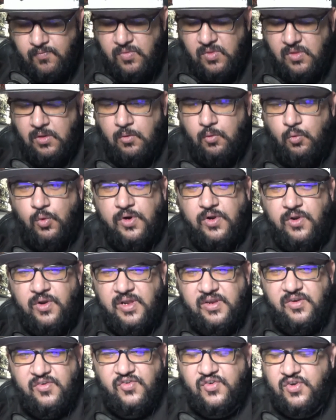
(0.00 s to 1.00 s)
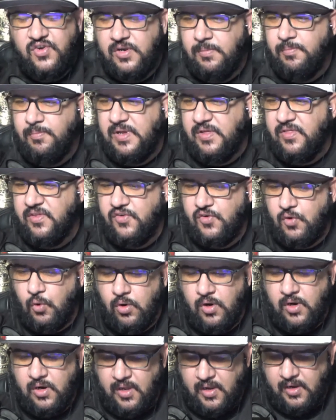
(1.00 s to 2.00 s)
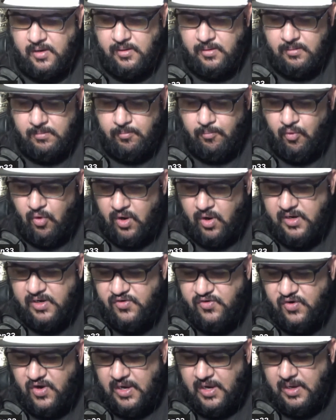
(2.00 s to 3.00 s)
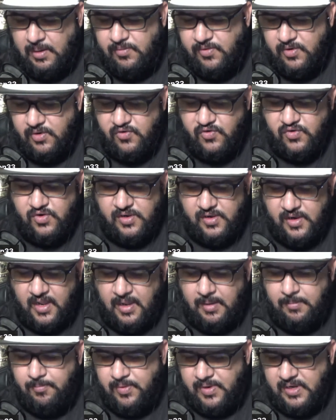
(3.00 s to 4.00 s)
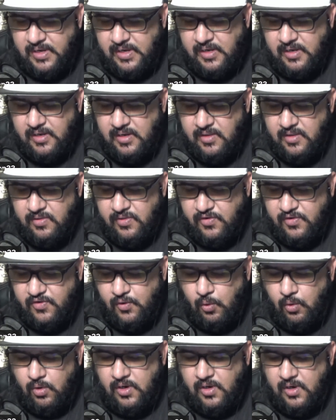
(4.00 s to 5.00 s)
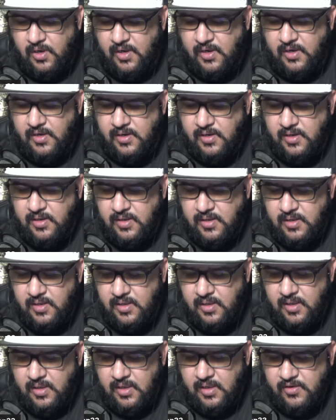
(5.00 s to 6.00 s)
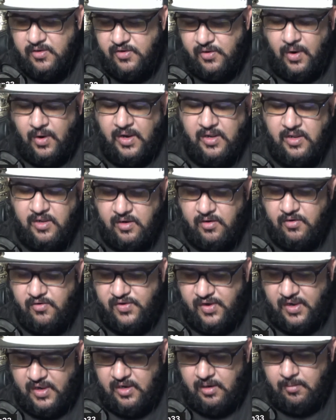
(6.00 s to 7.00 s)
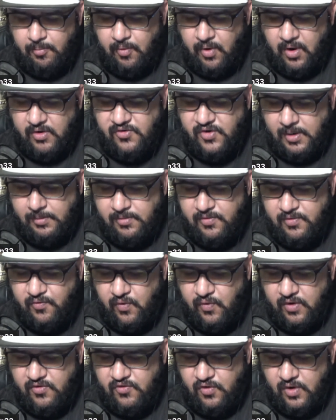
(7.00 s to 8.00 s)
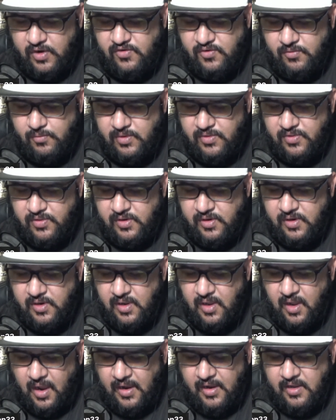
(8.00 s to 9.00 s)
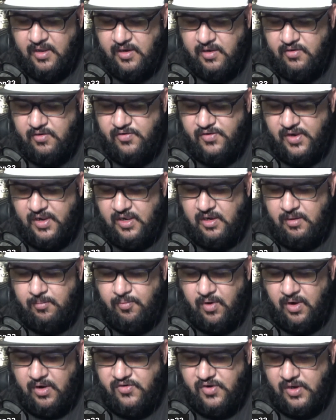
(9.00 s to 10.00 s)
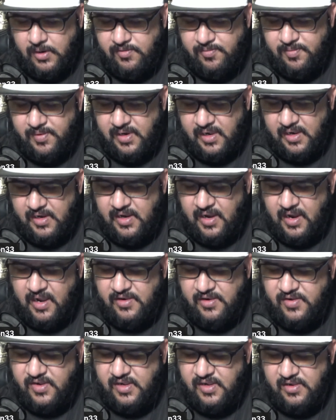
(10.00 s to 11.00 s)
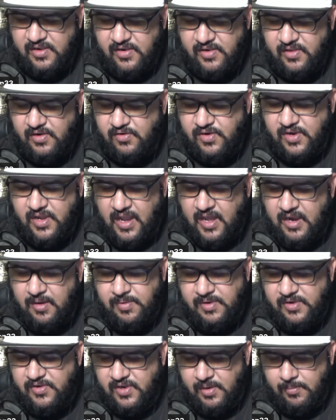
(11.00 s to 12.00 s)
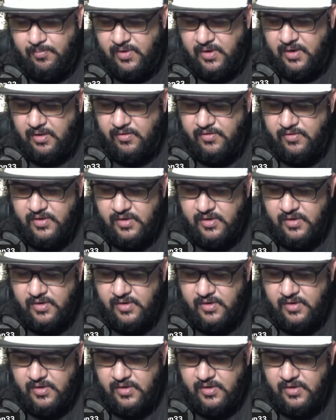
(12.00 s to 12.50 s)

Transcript: where it shouldn't be the storyline. Bronny James should not be the storyline. So I can understand LeBron James's frustration with it. I can understand LeBron James being like, guys, there's got to be something else.